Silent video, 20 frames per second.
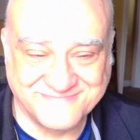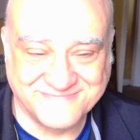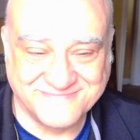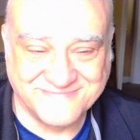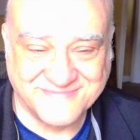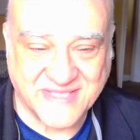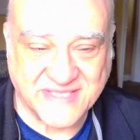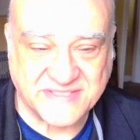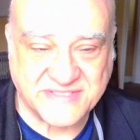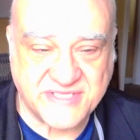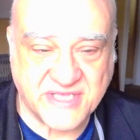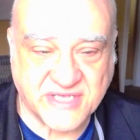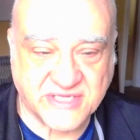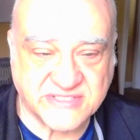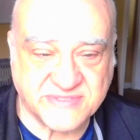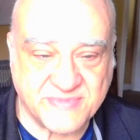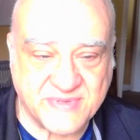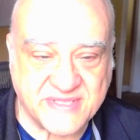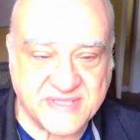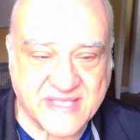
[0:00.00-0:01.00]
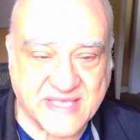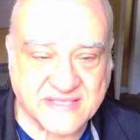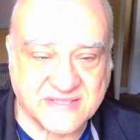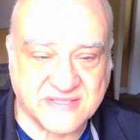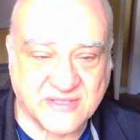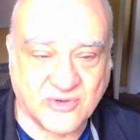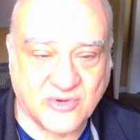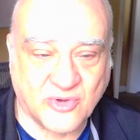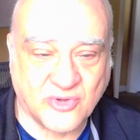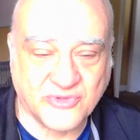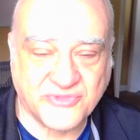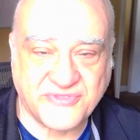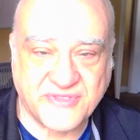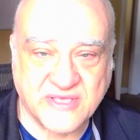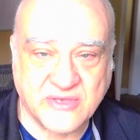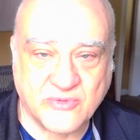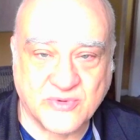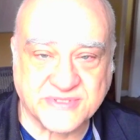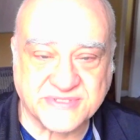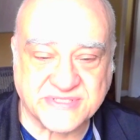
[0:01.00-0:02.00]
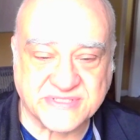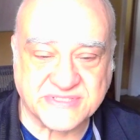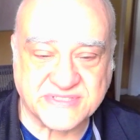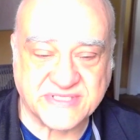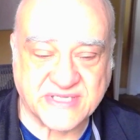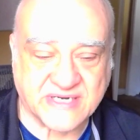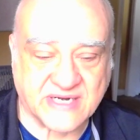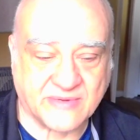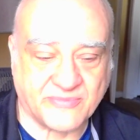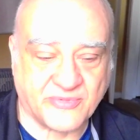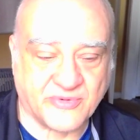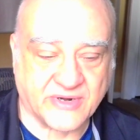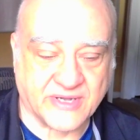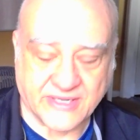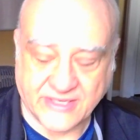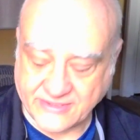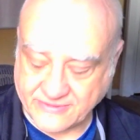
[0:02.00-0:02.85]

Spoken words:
it tells me that the whole thing wasn't set up right.